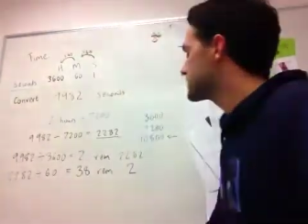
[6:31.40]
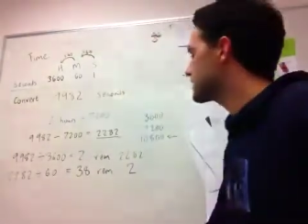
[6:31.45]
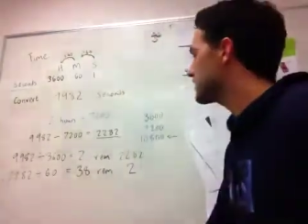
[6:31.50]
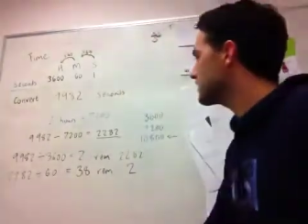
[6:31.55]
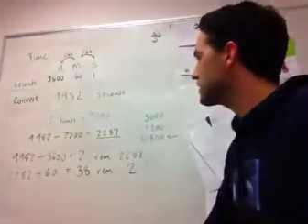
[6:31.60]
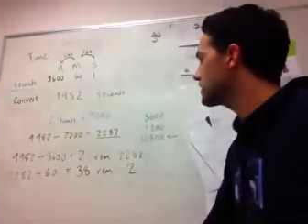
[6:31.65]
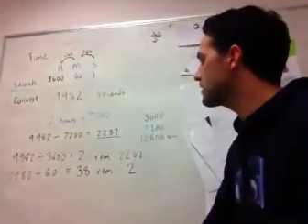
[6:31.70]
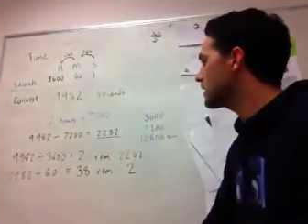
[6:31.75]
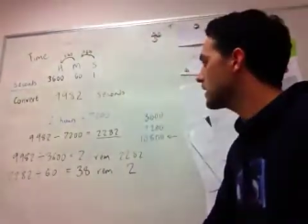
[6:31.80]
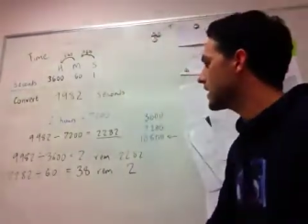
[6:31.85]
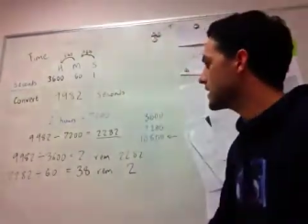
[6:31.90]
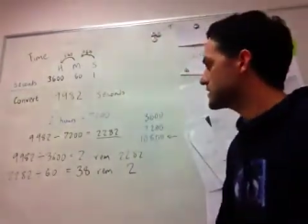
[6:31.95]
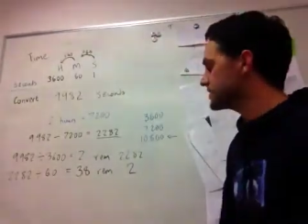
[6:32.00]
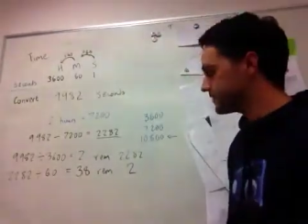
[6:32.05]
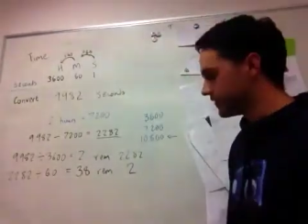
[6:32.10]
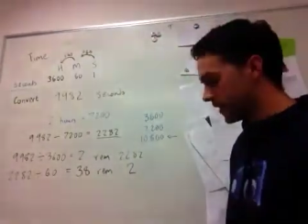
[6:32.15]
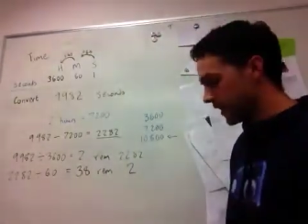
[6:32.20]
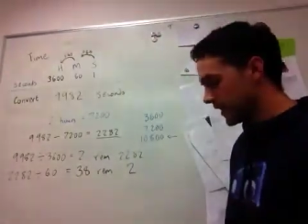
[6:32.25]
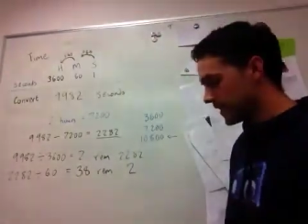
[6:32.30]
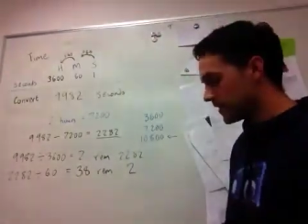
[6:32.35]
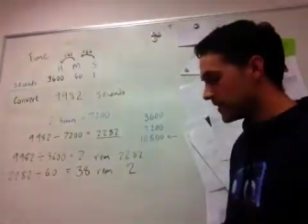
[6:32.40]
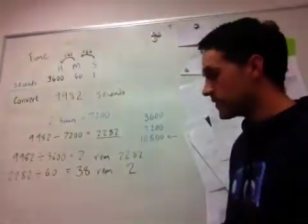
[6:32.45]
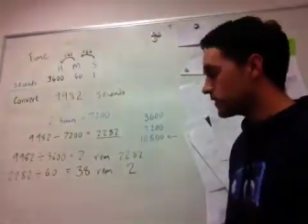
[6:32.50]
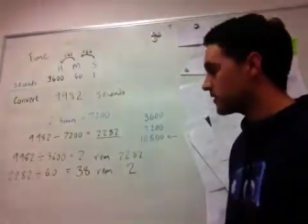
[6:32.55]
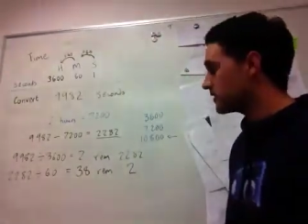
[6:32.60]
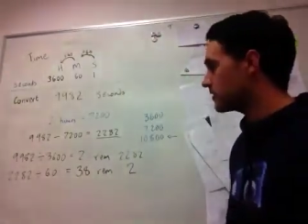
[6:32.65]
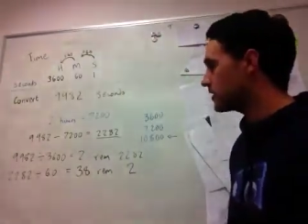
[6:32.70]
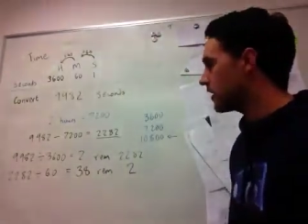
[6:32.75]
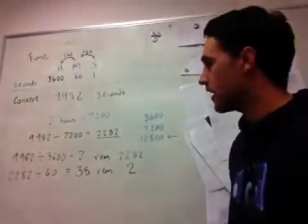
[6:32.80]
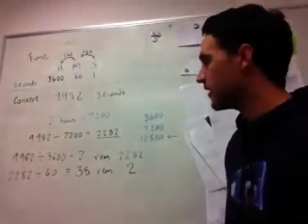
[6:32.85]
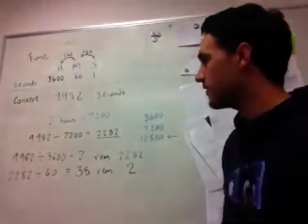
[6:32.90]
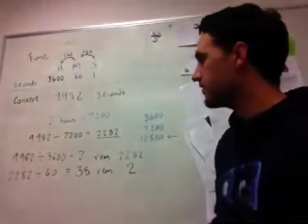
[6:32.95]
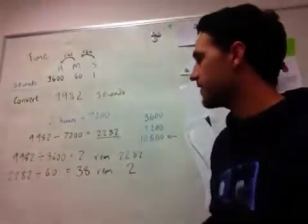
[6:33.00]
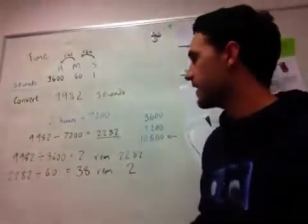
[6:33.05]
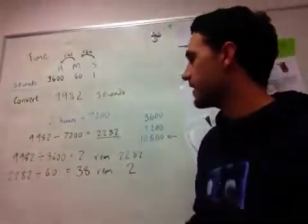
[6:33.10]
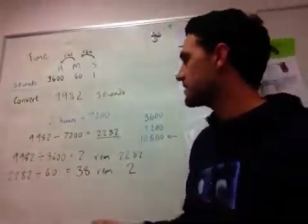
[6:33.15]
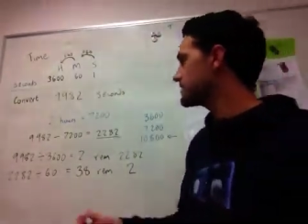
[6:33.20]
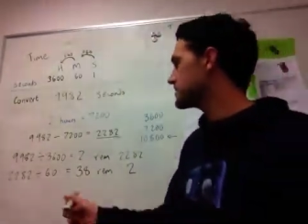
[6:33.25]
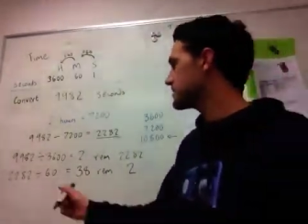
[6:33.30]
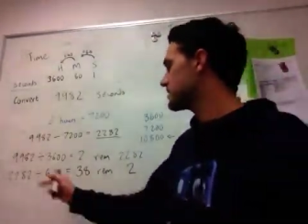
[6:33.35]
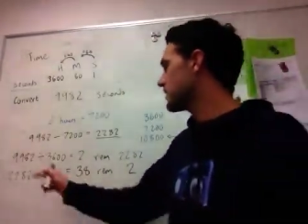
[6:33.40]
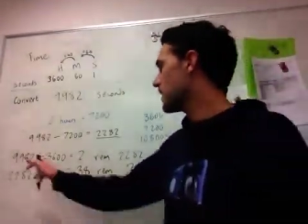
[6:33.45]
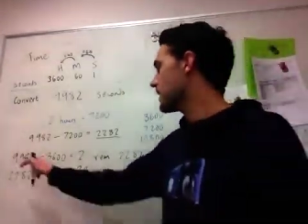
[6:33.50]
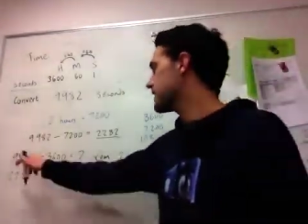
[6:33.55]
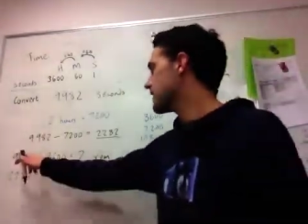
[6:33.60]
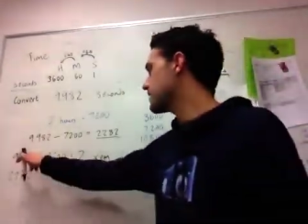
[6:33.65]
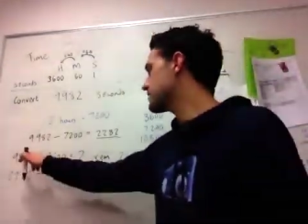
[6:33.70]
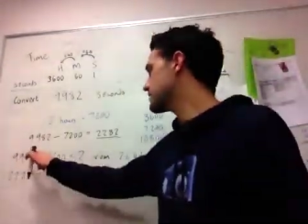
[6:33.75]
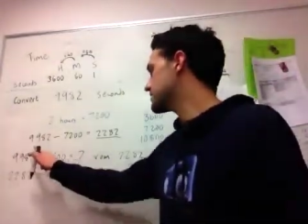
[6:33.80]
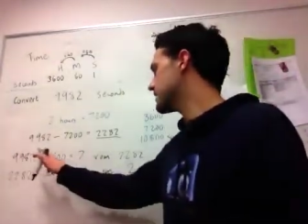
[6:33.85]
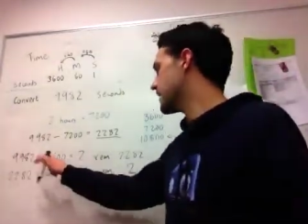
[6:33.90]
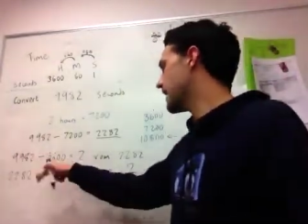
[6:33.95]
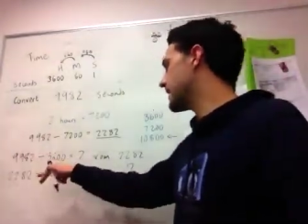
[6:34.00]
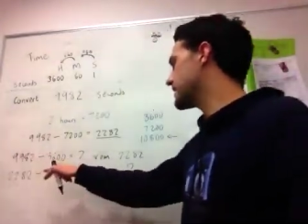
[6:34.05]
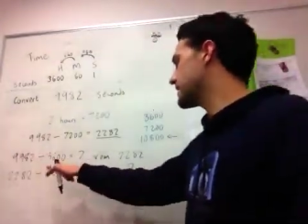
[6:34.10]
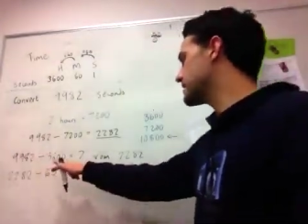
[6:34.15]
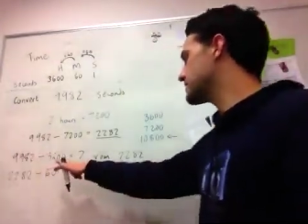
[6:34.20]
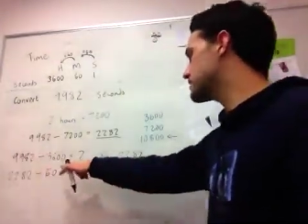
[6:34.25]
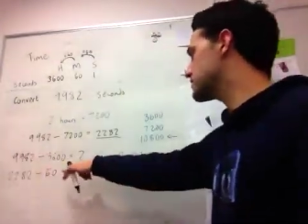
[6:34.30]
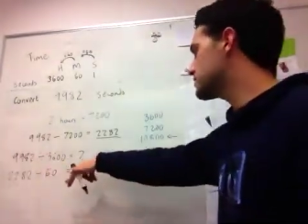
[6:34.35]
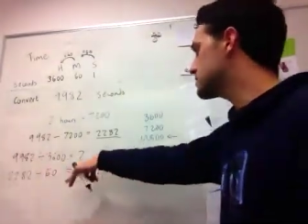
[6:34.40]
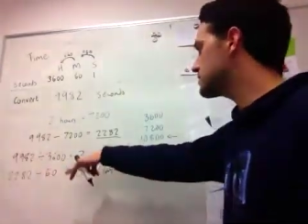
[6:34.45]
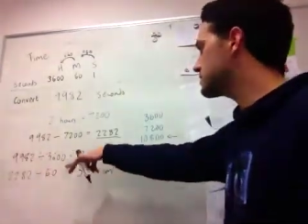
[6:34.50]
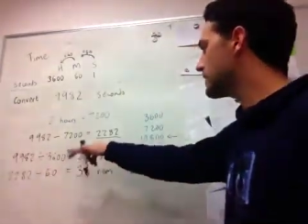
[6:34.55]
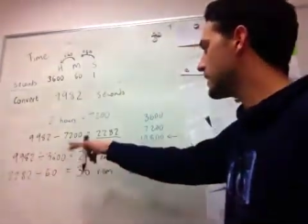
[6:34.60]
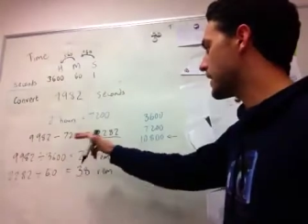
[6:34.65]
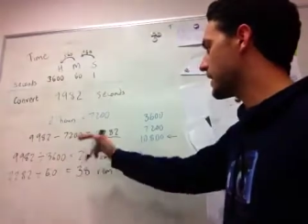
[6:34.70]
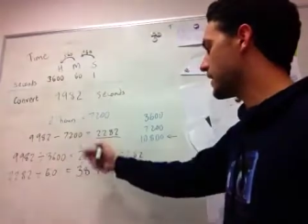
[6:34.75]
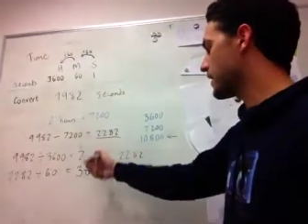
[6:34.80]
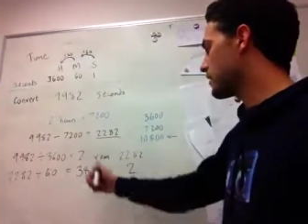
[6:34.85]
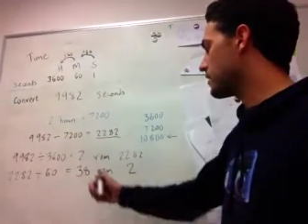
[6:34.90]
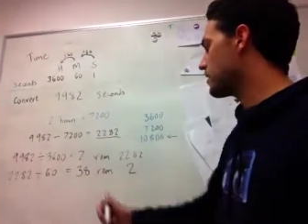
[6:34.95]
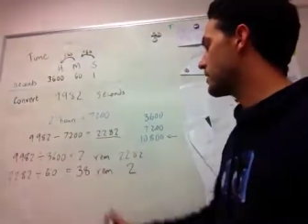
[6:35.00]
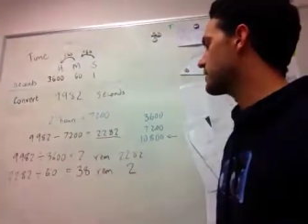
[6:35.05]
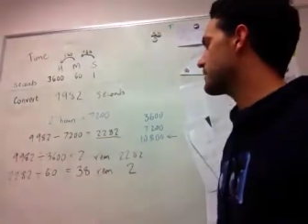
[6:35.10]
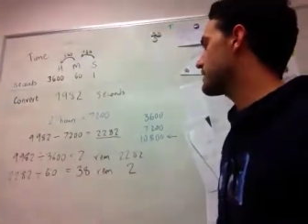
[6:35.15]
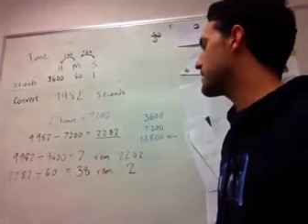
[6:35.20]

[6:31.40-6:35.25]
so I divided 9,982, and I got